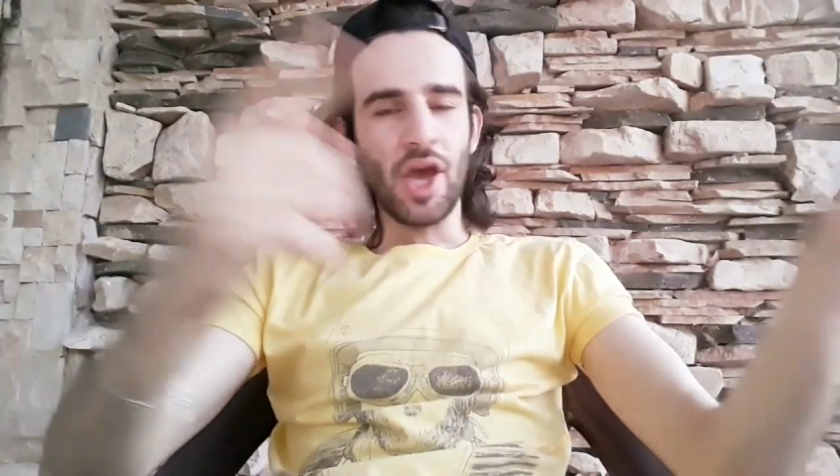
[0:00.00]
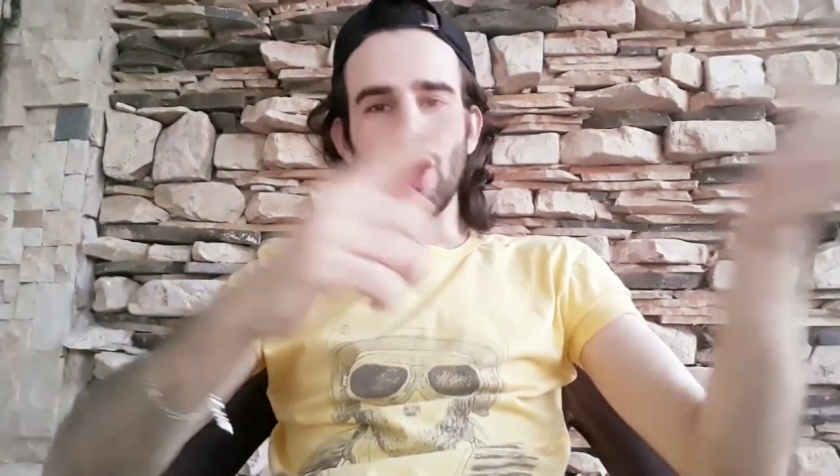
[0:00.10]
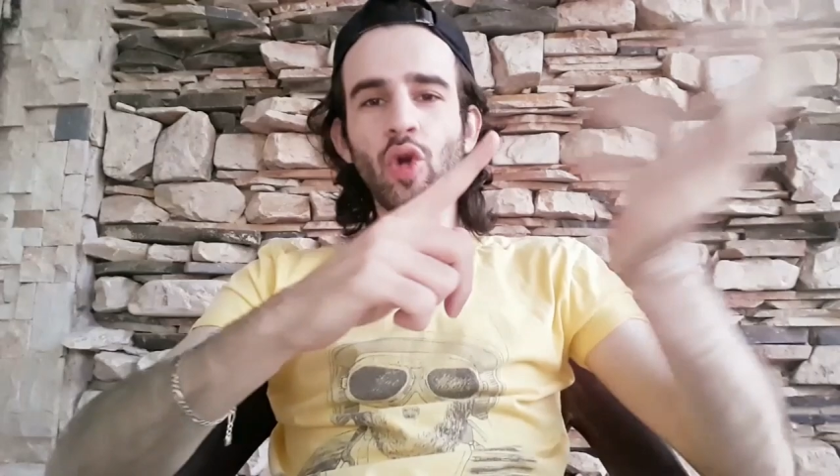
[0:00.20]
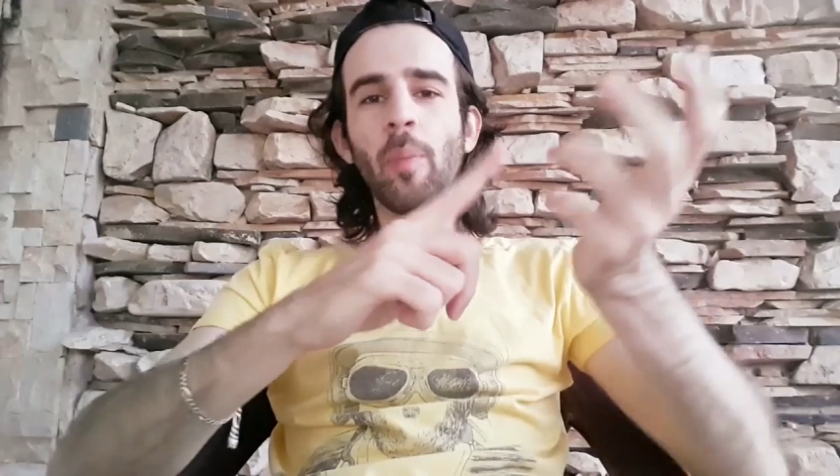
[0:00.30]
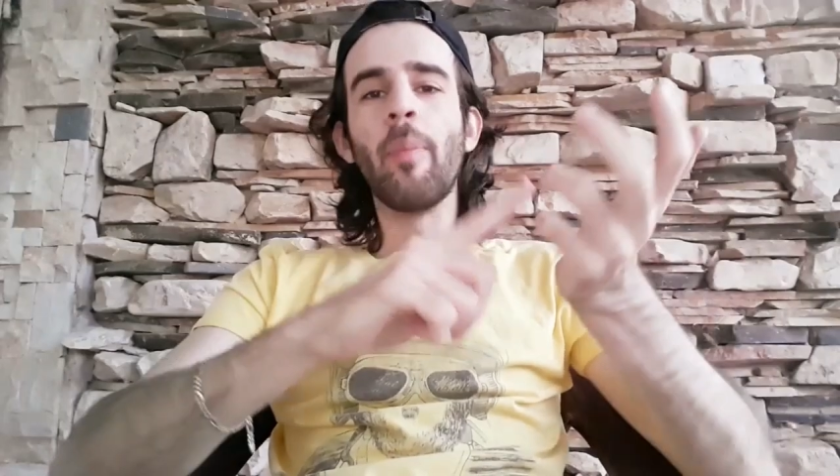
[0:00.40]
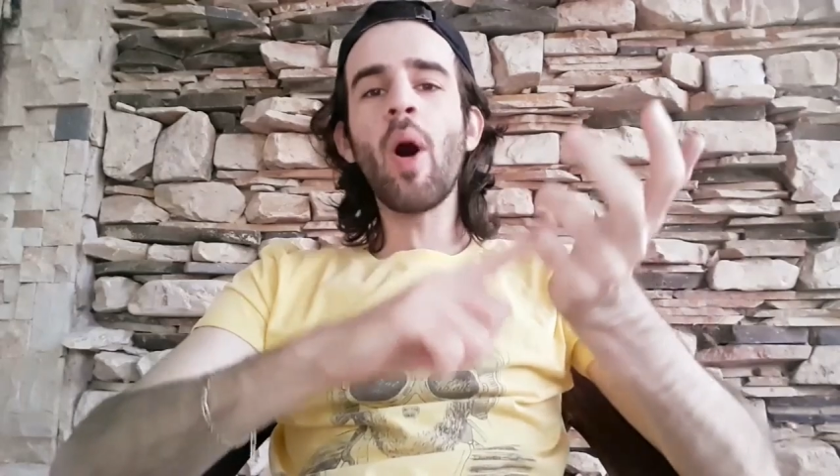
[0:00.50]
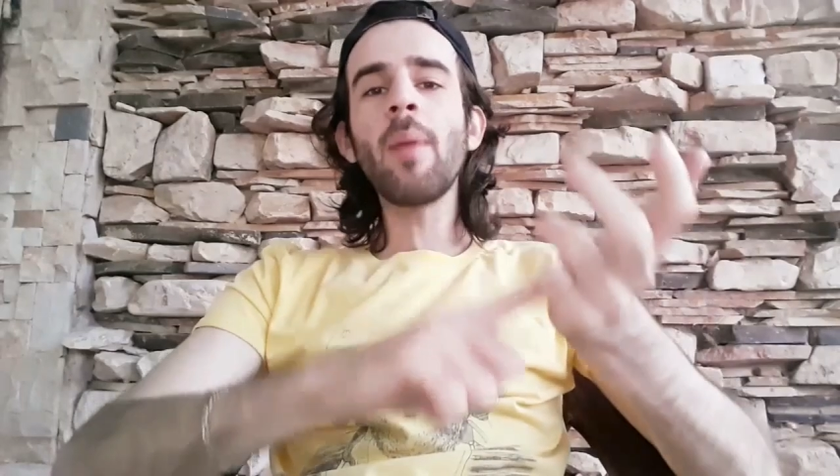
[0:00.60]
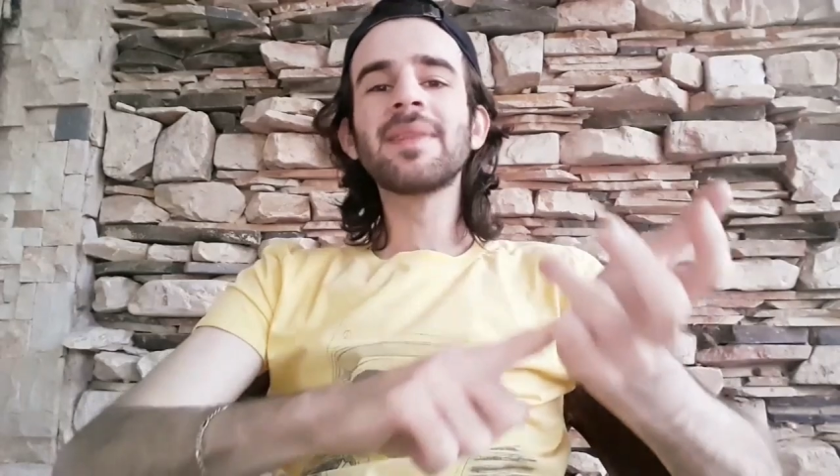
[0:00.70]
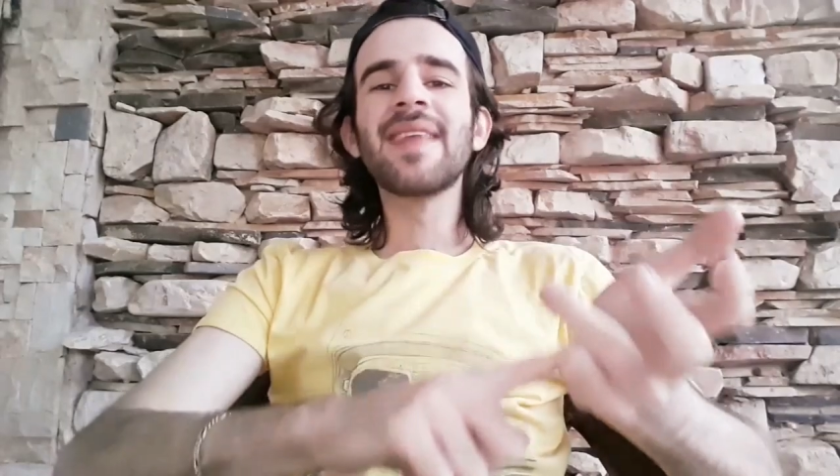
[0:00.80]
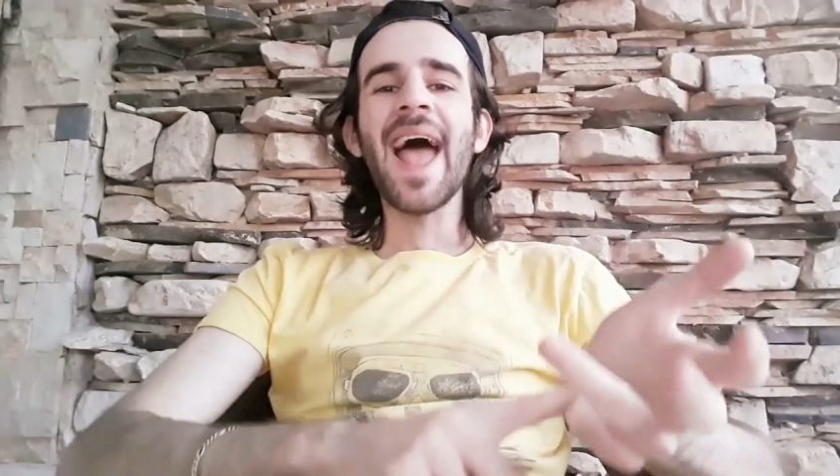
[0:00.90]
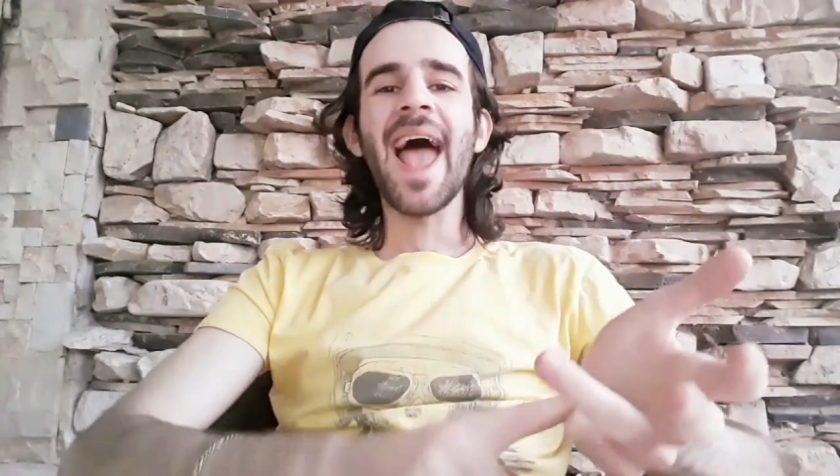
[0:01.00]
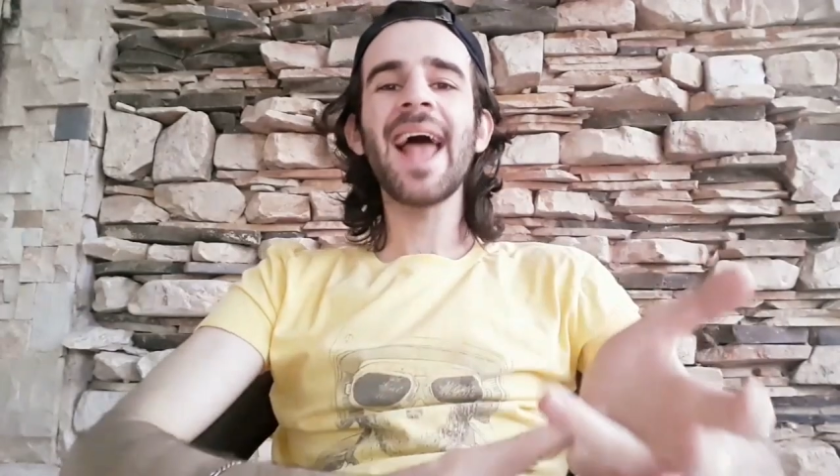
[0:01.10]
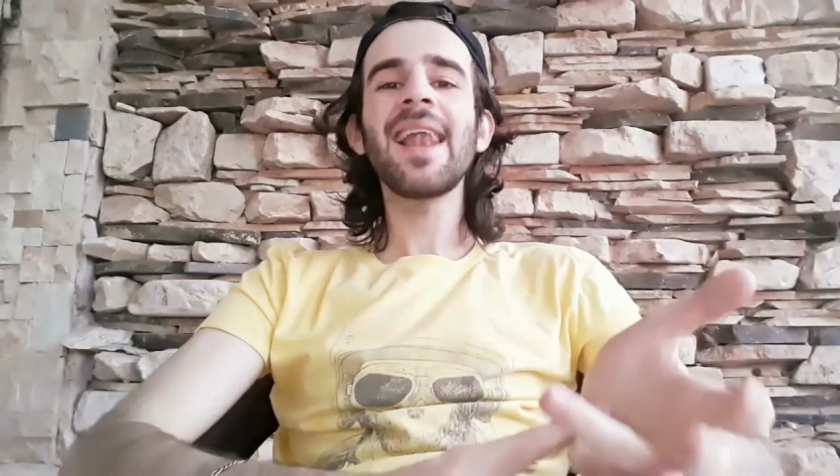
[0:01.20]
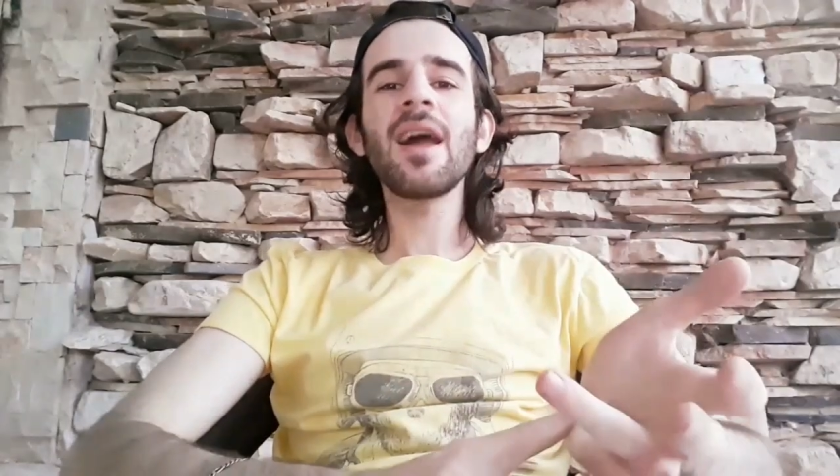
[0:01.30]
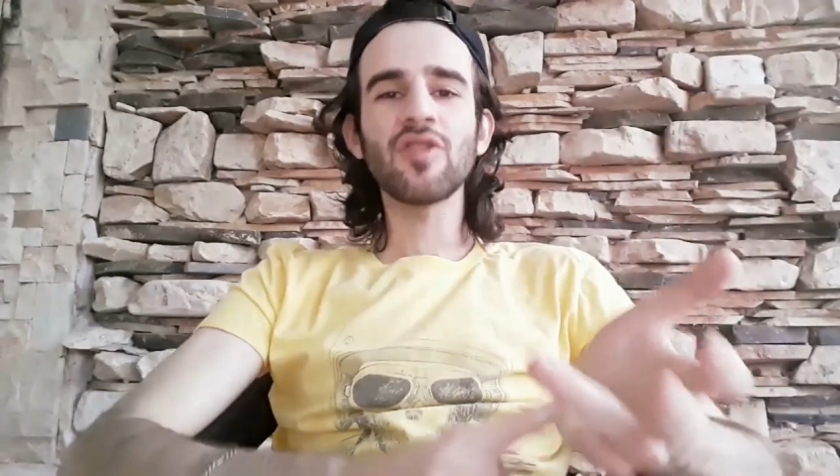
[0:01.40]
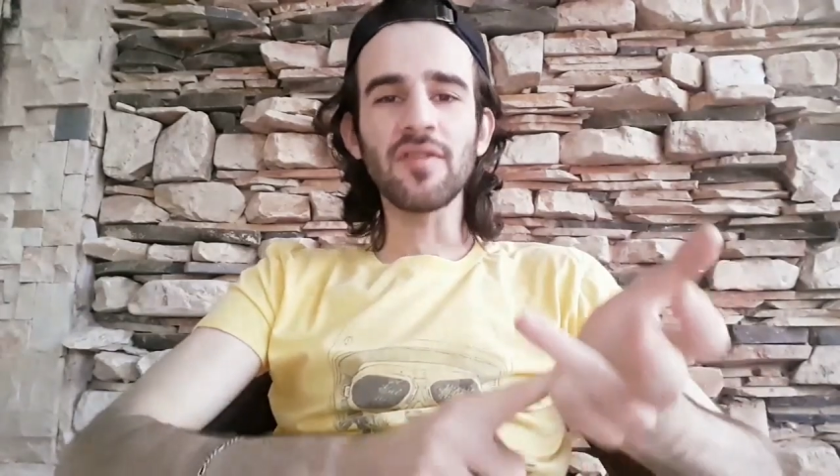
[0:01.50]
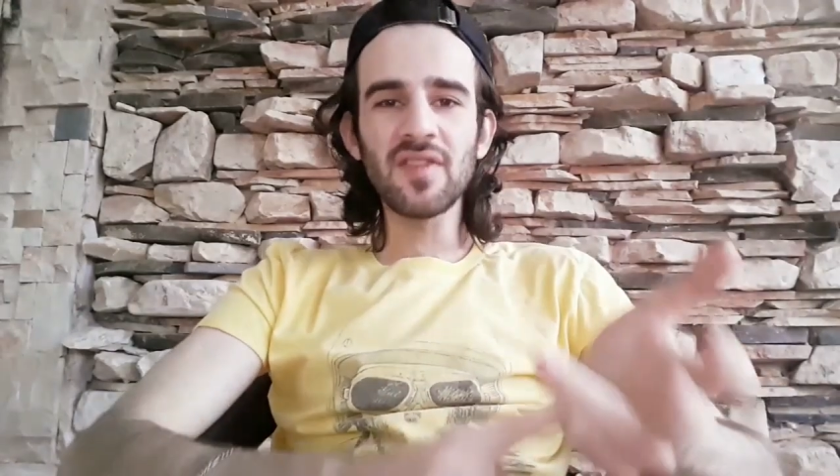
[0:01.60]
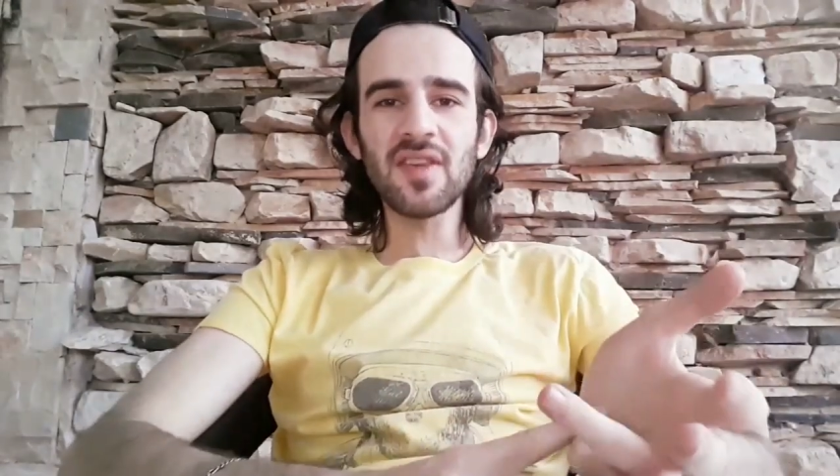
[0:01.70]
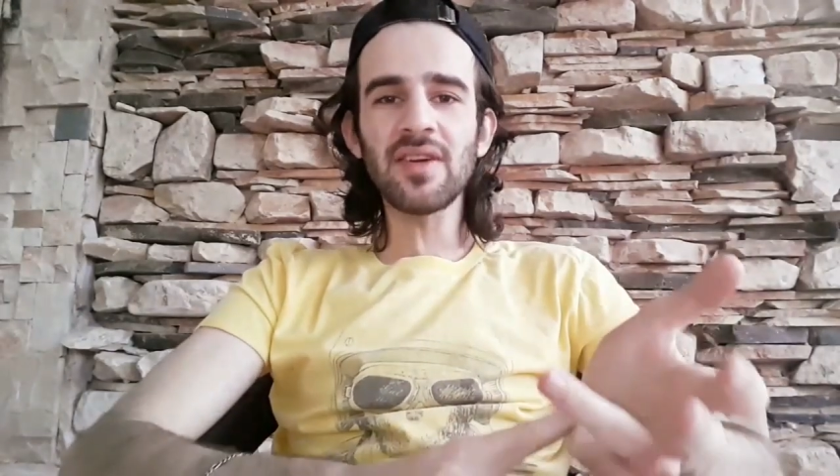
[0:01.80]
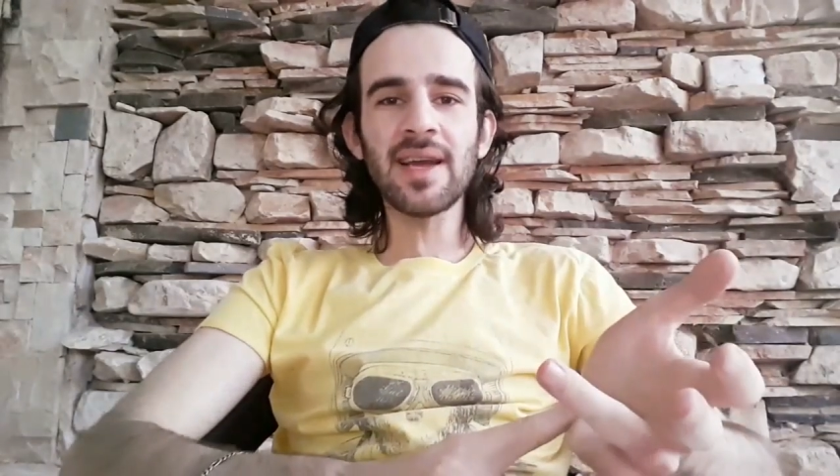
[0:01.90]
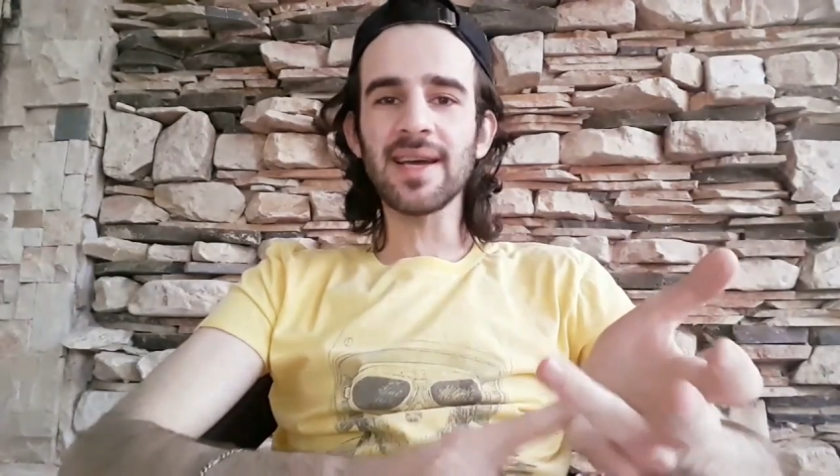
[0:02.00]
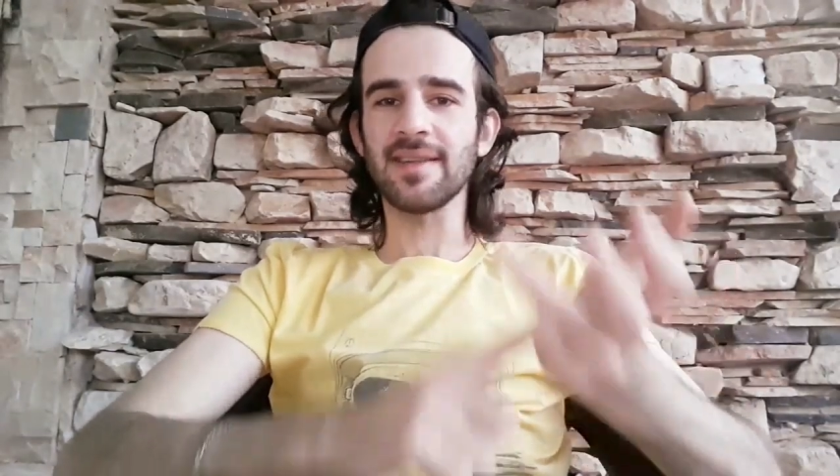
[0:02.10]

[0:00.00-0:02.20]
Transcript: You bombed the hell out of Syria